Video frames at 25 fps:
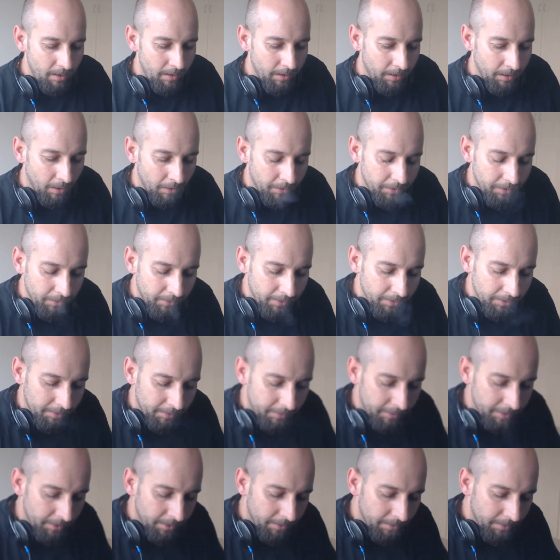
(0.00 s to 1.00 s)
Yeah, you
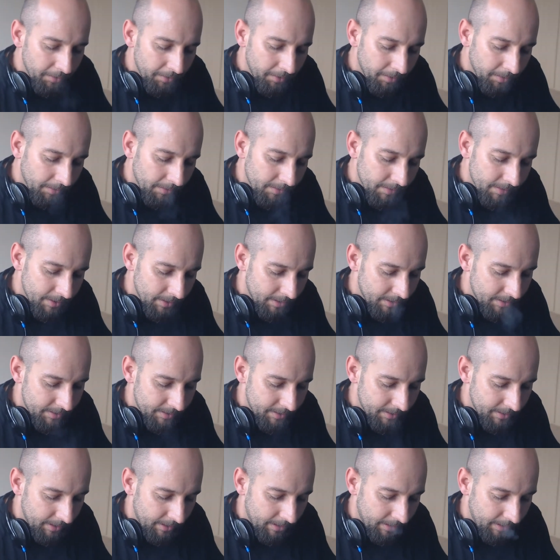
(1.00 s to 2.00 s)
could use
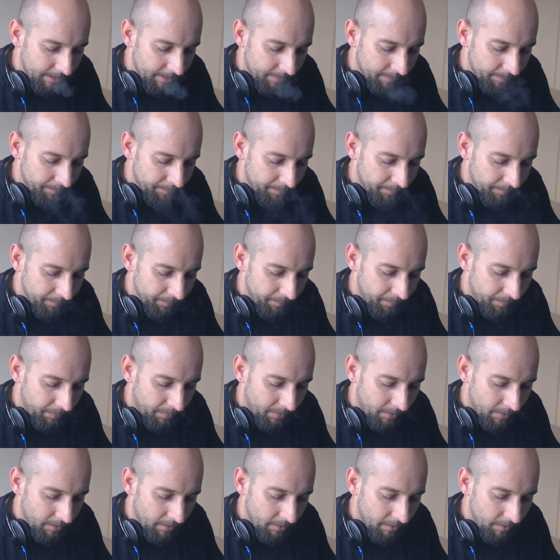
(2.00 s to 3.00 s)
this.
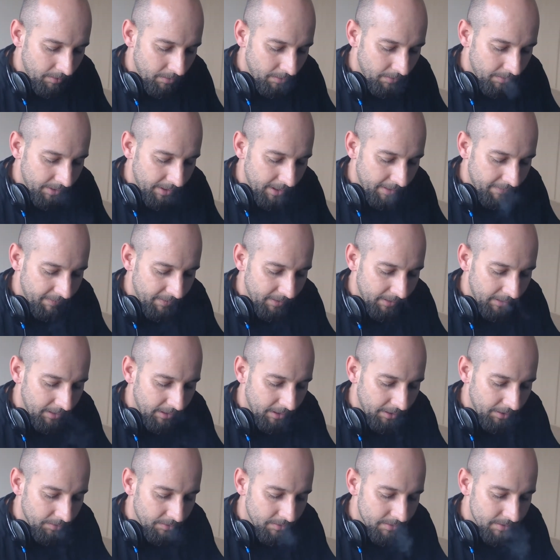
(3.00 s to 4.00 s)
You could definitely
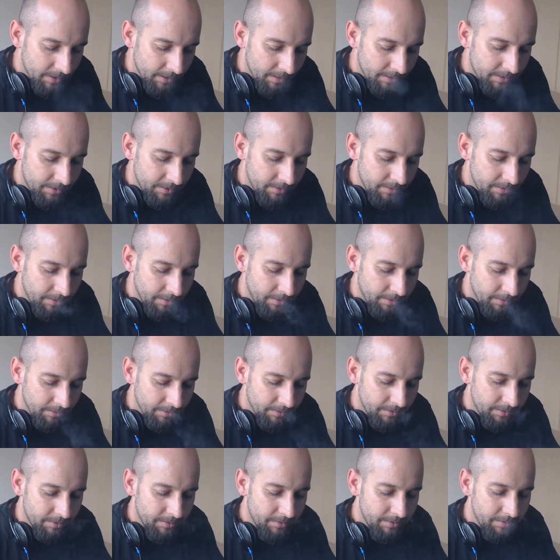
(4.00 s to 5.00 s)
use this to
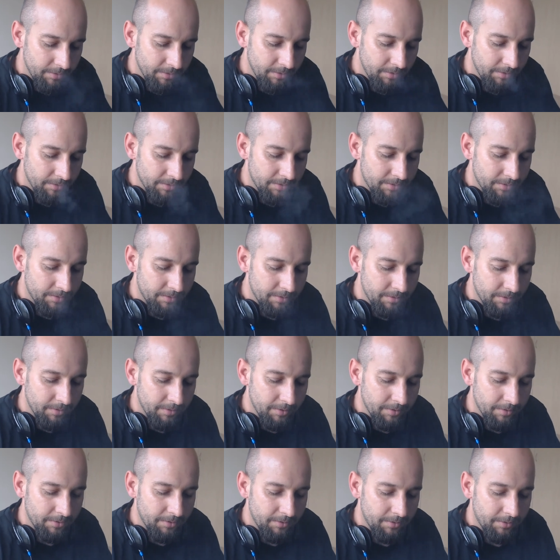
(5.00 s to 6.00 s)

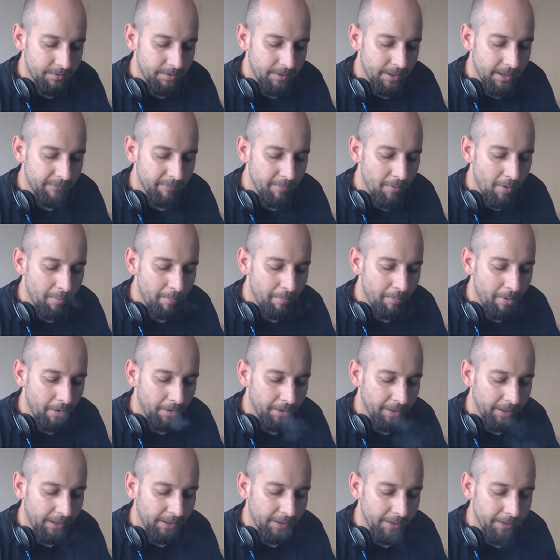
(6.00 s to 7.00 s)
give more
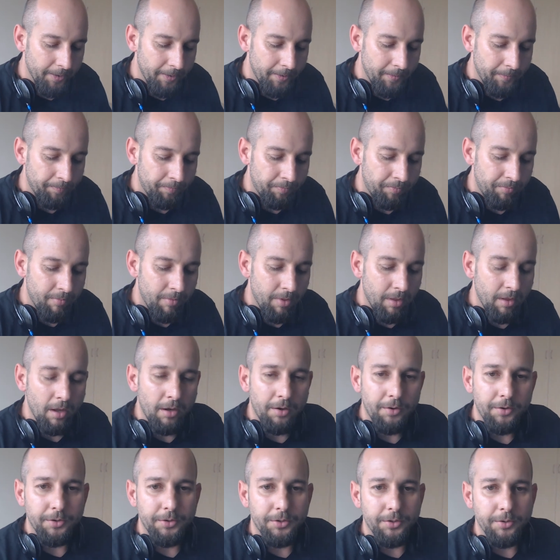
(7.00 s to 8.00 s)
body
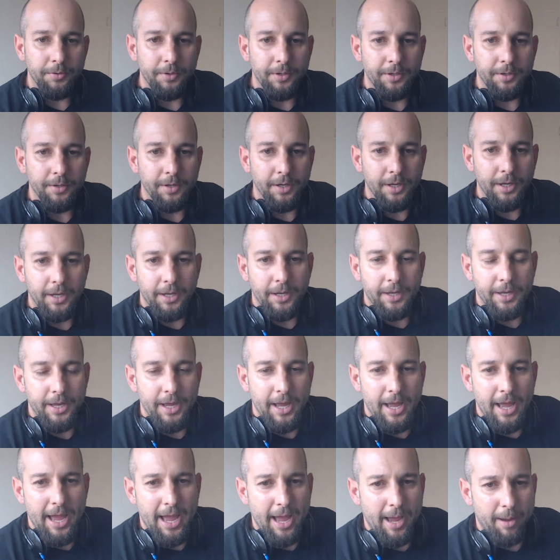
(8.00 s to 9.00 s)
to a
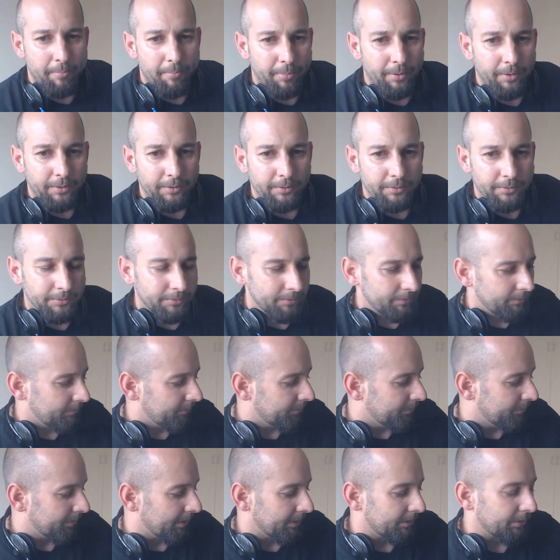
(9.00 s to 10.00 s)
apple
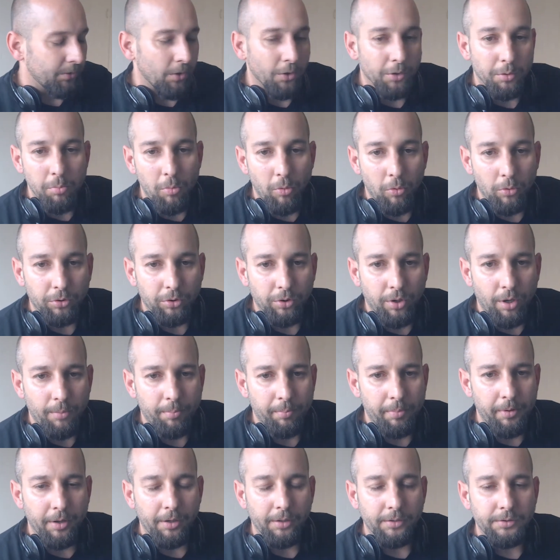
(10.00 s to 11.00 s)
that's got more
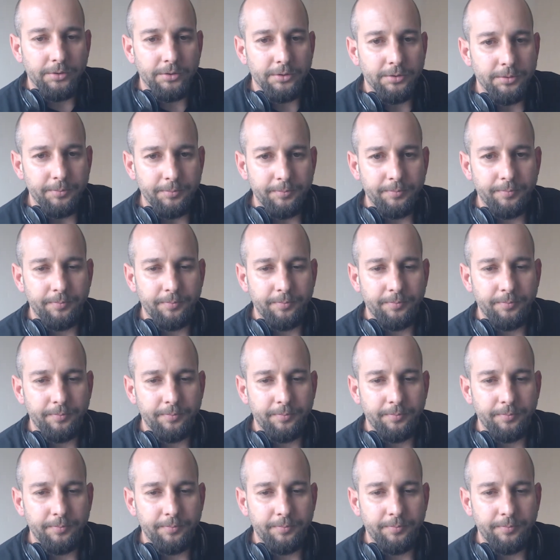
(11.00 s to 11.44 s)
top notes.